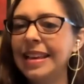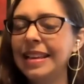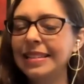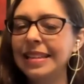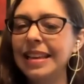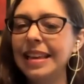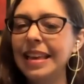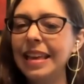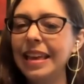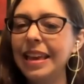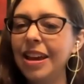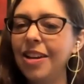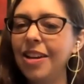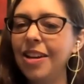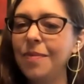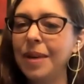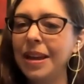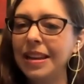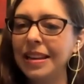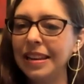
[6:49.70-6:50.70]
Taking care of
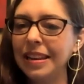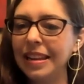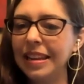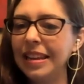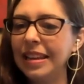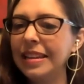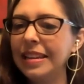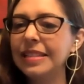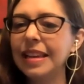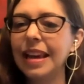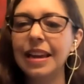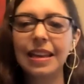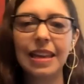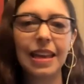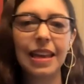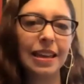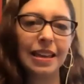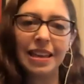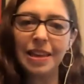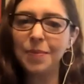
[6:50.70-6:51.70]
my needs. I
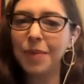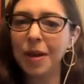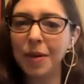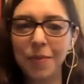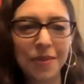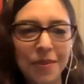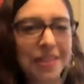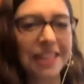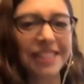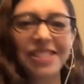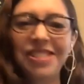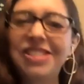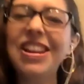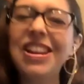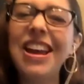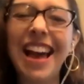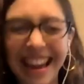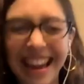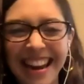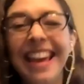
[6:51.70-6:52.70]
can't keep up with this
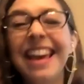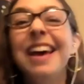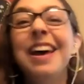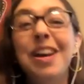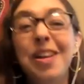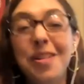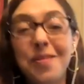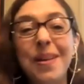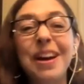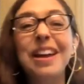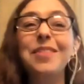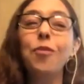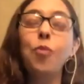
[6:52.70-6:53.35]
chat, but yes.